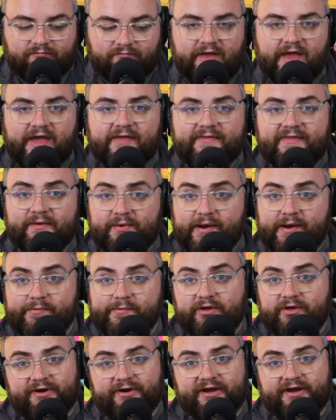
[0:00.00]
And then we're
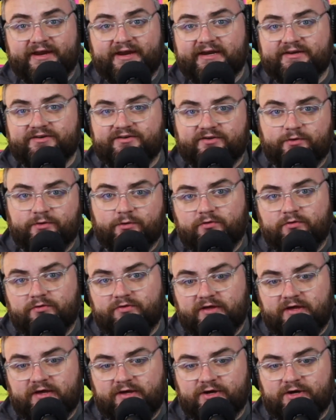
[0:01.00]
able to bring it into
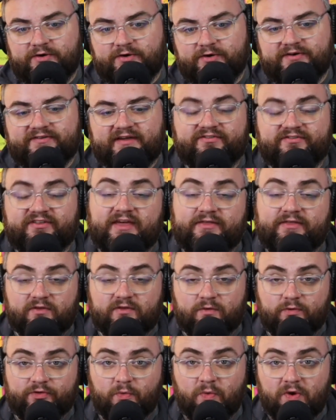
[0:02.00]
instead of saying
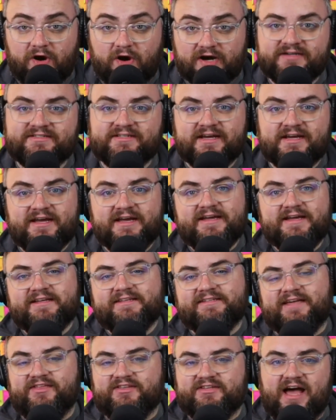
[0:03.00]
the words,
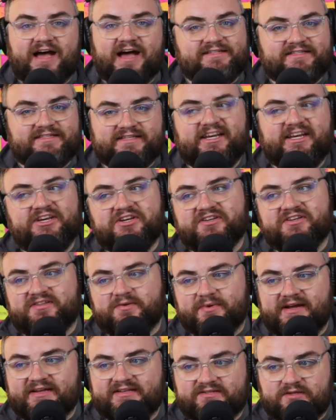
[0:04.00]
say the tas, the teaches, the
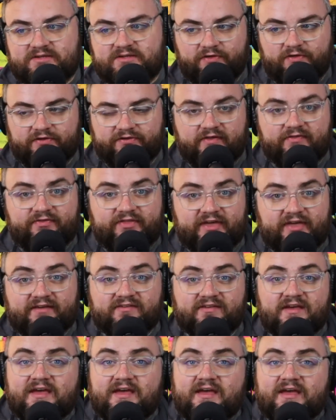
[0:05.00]
rest, all those fun
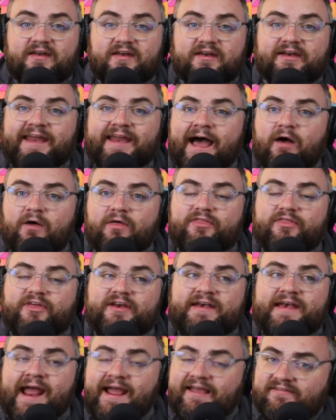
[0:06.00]
things. Now, the
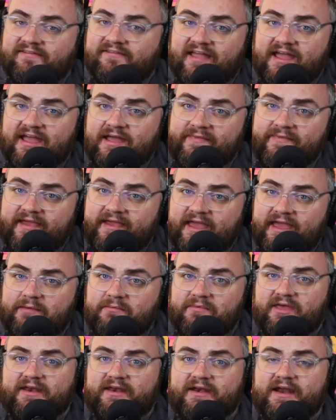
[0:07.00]
next time they
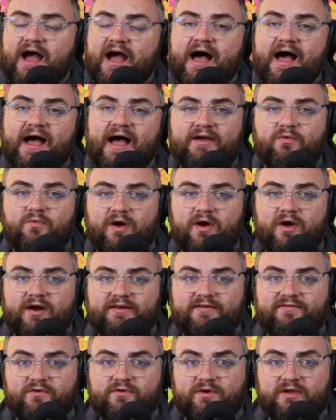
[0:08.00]
came in, I
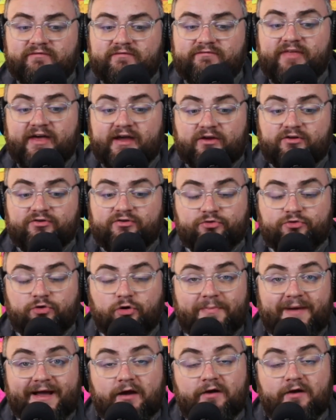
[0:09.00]
wanted to give that
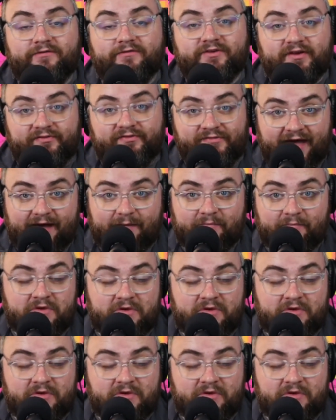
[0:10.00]
control back over to them.